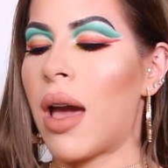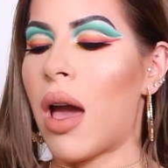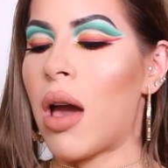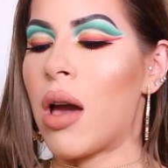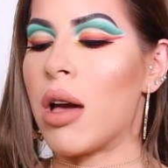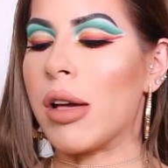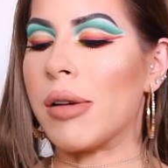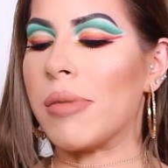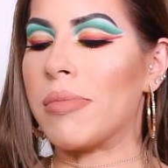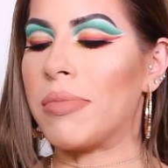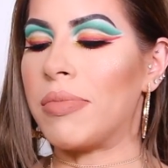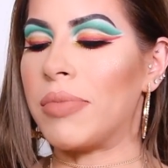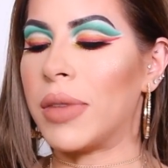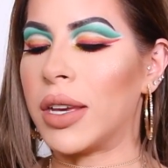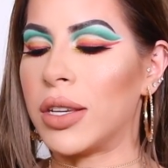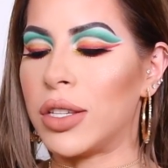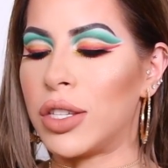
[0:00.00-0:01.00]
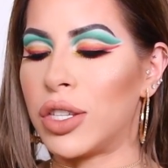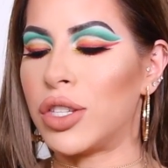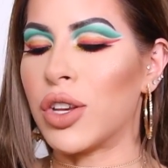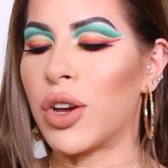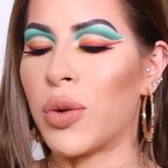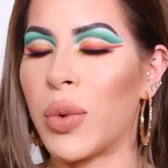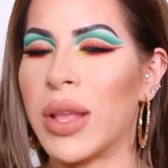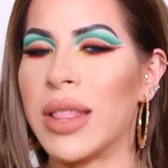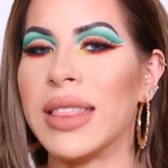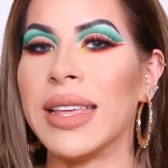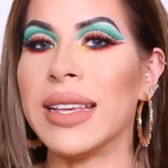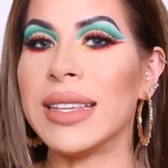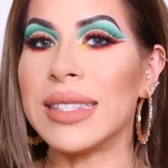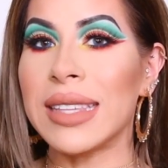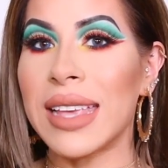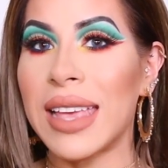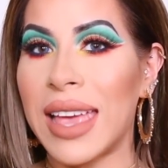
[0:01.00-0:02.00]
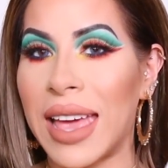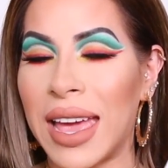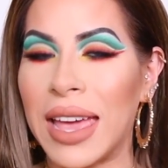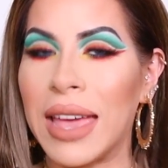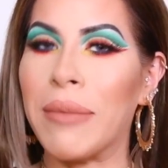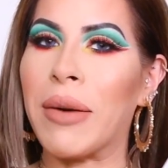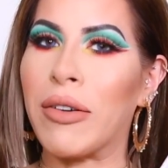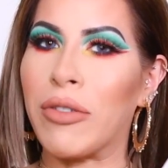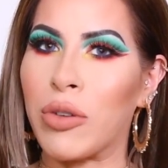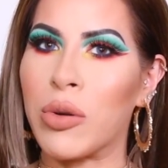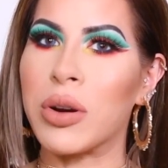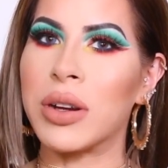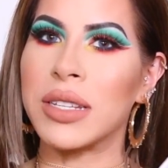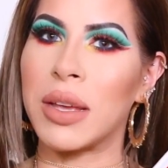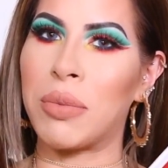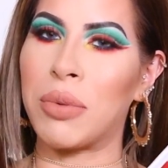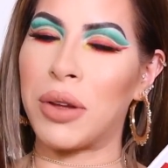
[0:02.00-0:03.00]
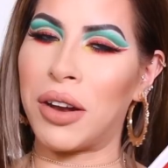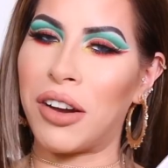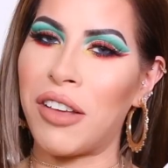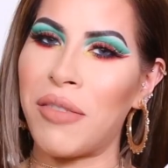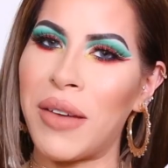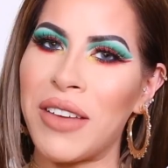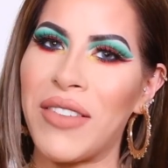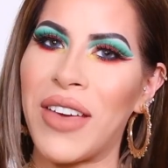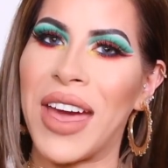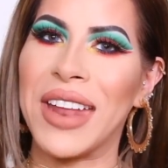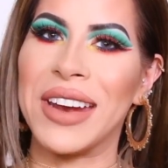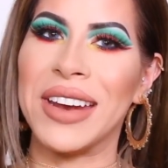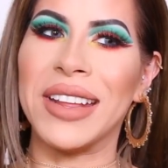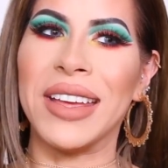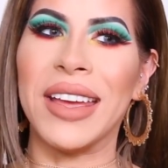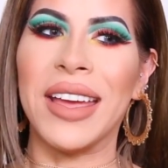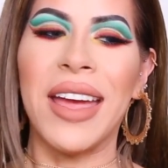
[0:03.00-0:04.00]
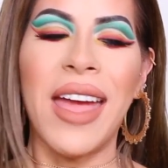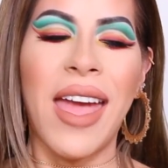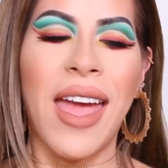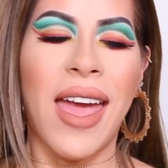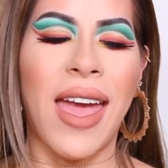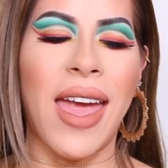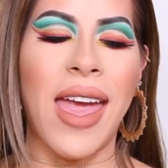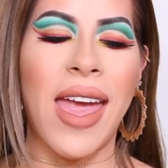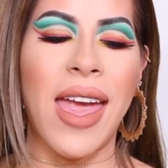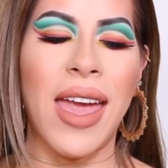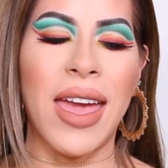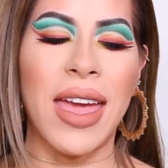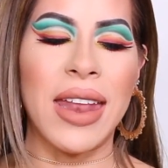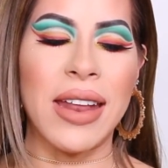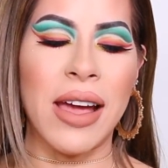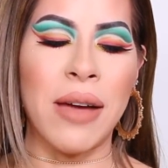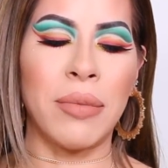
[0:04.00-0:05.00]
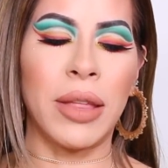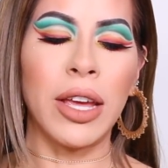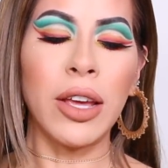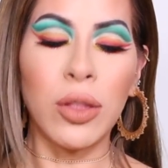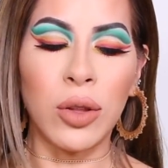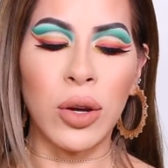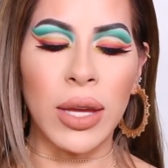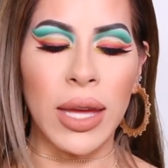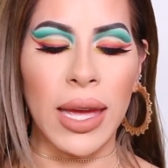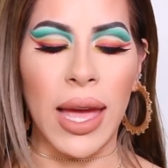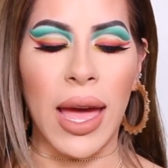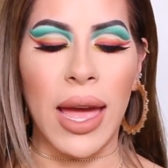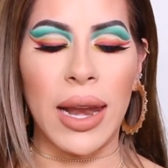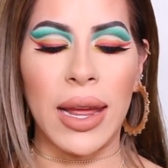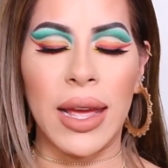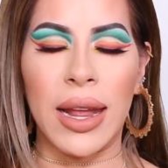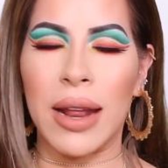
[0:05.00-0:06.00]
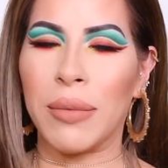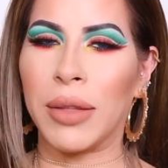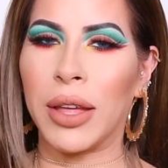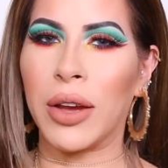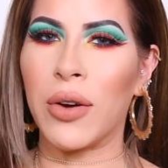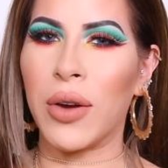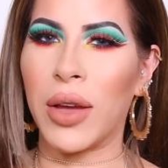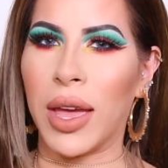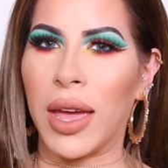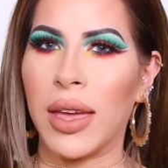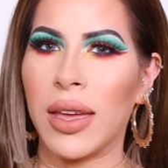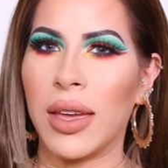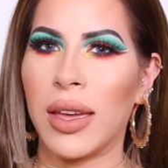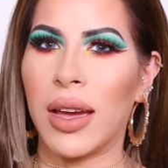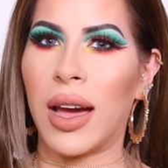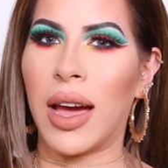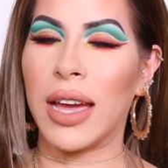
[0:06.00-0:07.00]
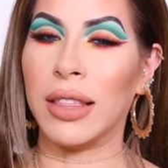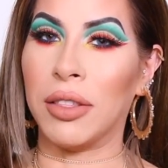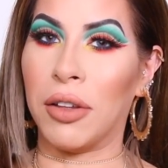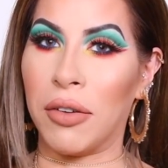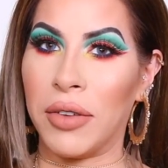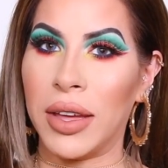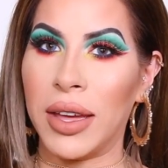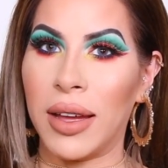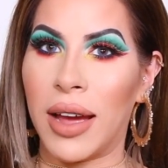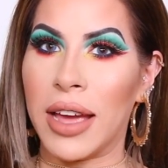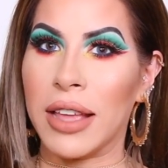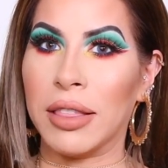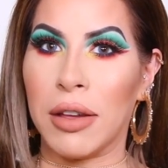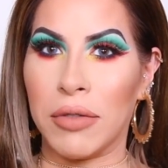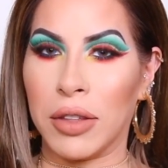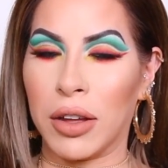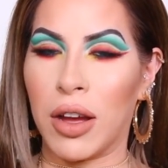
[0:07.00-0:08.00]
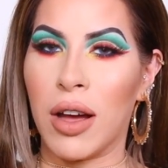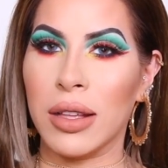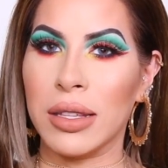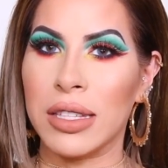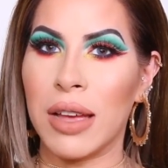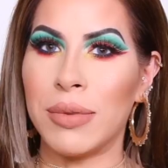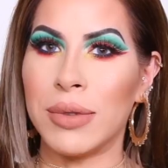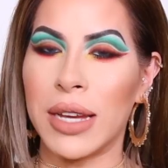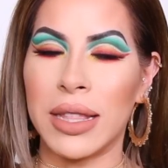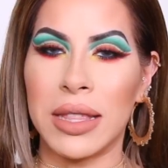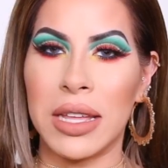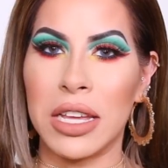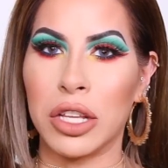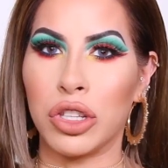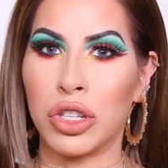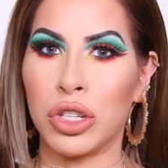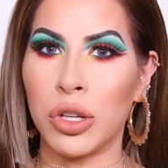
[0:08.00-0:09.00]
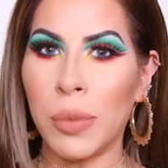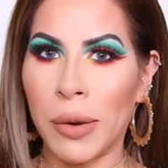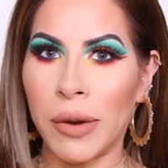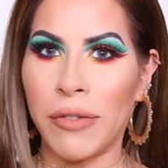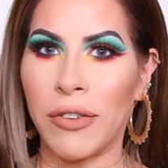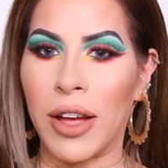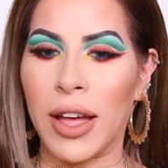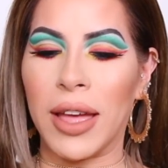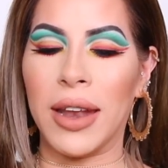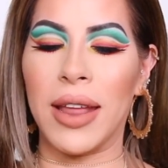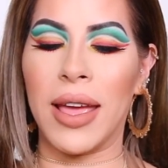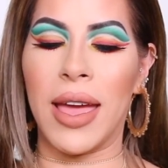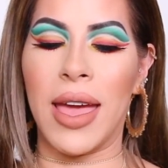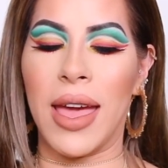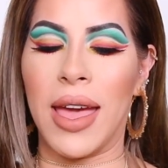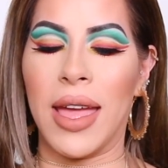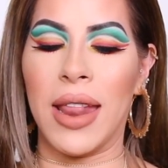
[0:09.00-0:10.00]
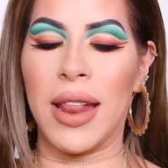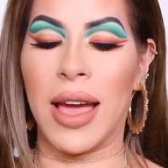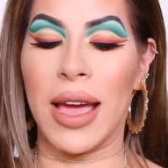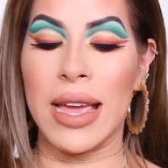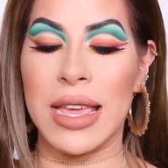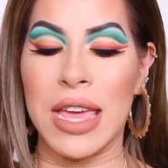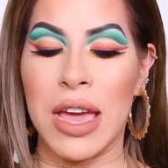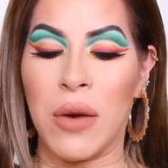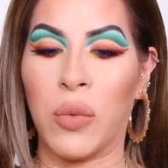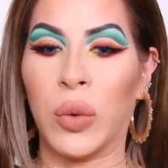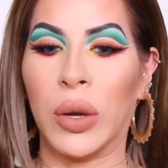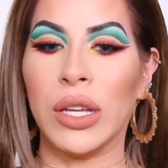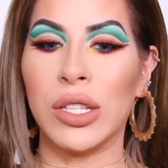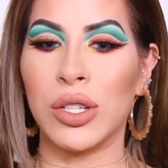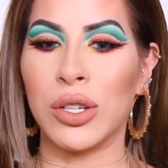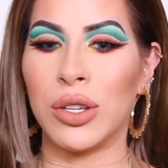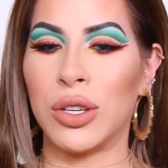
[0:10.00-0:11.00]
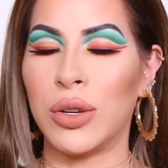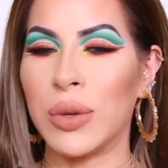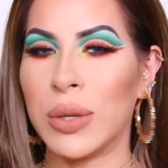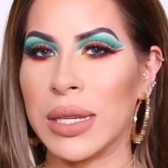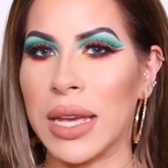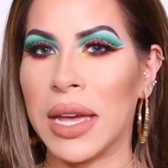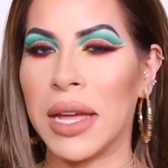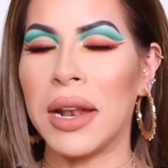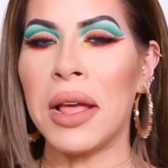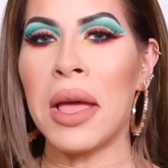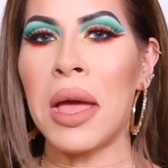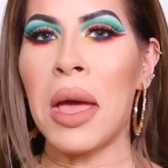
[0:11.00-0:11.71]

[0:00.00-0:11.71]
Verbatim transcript: Um, so when this came, of course, I put it on my vanity, and I'm like looking at it, and I'm like, okay, I love it. I love the concept. I think it's super fun, and I can't wait to use it.